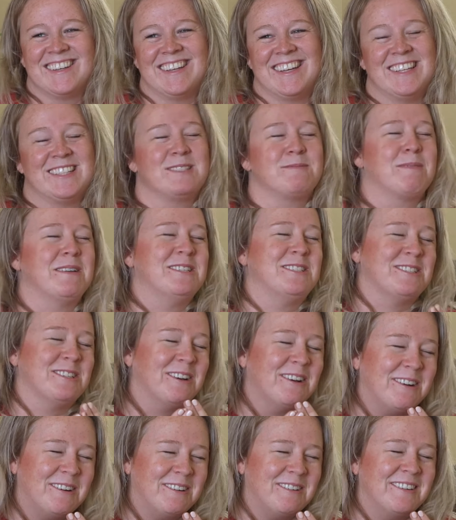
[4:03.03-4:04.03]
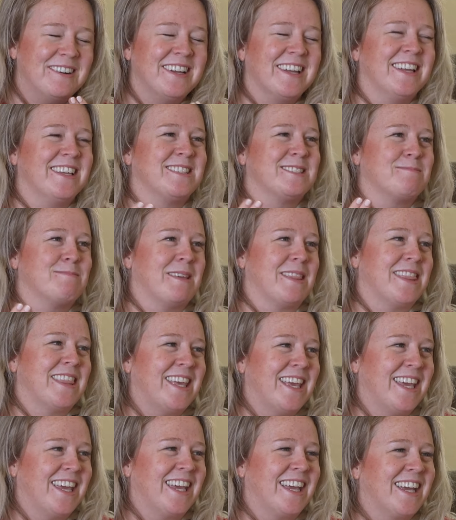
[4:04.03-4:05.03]
It's my show, it's my
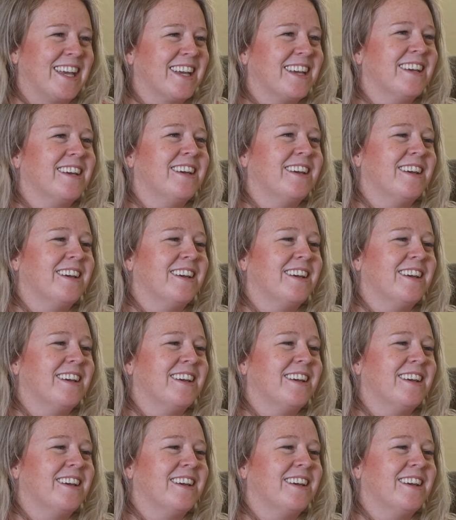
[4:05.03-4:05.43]
thing.